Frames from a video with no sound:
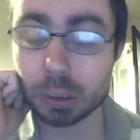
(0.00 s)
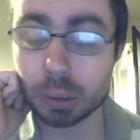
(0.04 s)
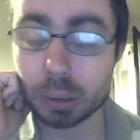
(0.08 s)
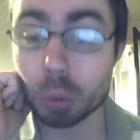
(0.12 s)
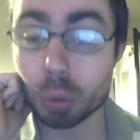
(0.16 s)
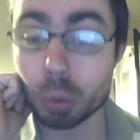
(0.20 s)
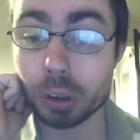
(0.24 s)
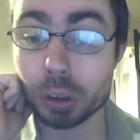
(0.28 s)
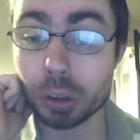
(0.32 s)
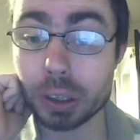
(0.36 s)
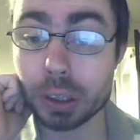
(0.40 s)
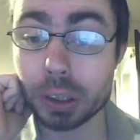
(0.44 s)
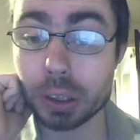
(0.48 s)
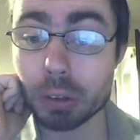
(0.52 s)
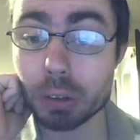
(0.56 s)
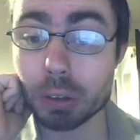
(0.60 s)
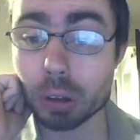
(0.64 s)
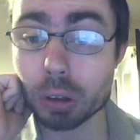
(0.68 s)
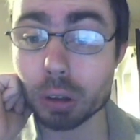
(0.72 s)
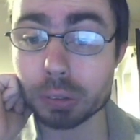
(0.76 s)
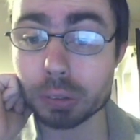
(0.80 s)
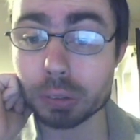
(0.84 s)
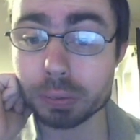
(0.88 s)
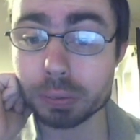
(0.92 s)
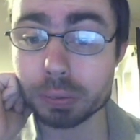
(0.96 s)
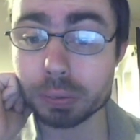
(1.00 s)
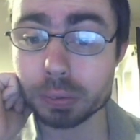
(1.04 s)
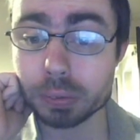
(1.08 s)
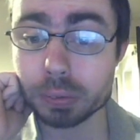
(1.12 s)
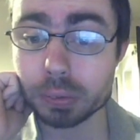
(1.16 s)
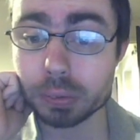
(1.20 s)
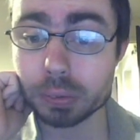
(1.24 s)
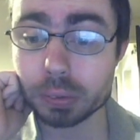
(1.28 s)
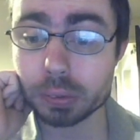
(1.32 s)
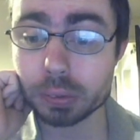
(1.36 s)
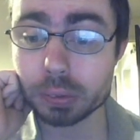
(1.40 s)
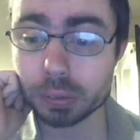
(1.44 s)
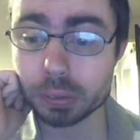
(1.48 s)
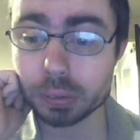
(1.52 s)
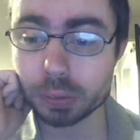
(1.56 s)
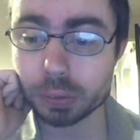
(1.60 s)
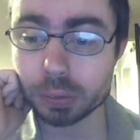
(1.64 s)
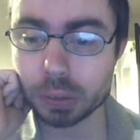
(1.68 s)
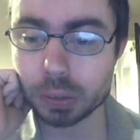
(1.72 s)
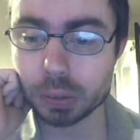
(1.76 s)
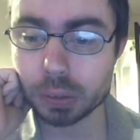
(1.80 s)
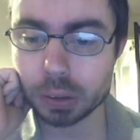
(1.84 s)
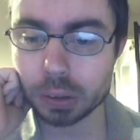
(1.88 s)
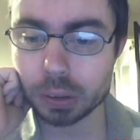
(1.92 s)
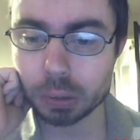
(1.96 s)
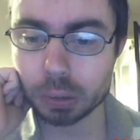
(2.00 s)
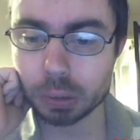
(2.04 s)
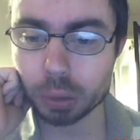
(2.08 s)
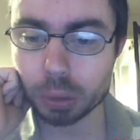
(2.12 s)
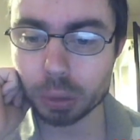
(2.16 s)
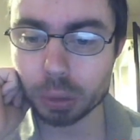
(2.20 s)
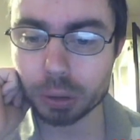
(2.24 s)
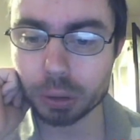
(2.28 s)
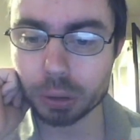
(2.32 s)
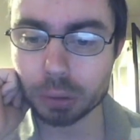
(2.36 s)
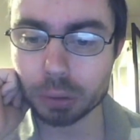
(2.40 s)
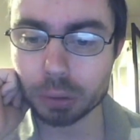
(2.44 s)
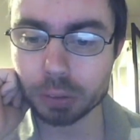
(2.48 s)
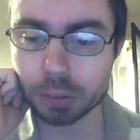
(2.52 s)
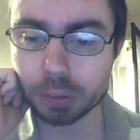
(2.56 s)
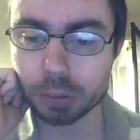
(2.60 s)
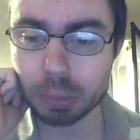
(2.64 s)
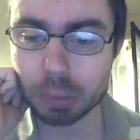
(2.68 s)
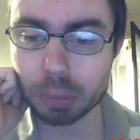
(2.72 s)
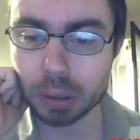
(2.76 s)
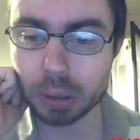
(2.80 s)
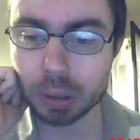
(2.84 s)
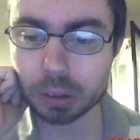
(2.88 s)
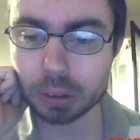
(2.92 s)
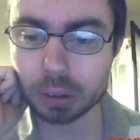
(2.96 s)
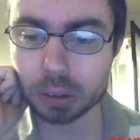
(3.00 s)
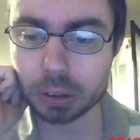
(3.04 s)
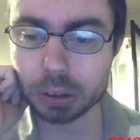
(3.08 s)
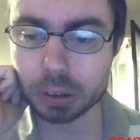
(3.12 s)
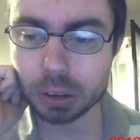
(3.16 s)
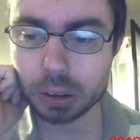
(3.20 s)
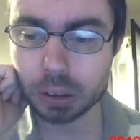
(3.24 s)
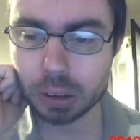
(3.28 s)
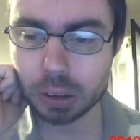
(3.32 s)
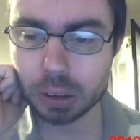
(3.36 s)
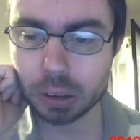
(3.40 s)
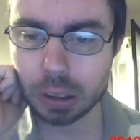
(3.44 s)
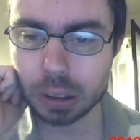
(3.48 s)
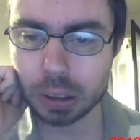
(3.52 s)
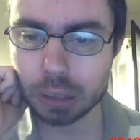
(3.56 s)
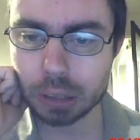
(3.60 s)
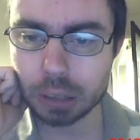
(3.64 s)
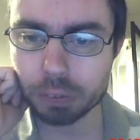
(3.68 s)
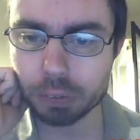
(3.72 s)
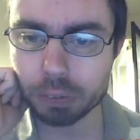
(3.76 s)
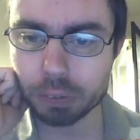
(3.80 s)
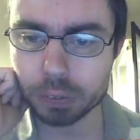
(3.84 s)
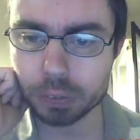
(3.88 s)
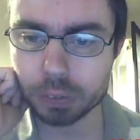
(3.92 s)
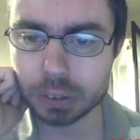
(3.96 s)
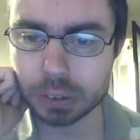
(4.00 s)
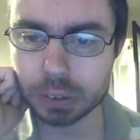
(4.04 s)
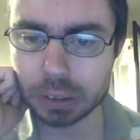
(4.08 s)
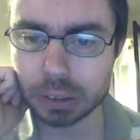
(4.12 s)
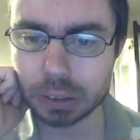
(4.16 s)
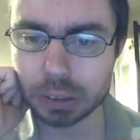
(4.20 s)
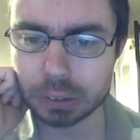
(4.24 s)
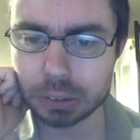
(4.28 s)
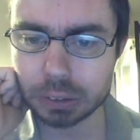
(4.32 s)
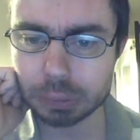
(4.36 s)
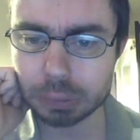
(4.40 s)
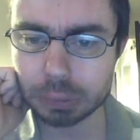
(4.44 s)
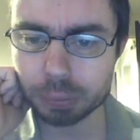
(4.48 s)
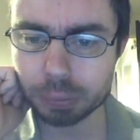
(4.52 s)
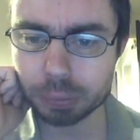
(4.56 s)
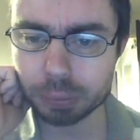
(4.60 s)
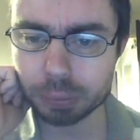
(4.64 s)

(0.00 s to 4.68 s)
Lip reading: 1 year on. 1 year on from the March 11th disaster.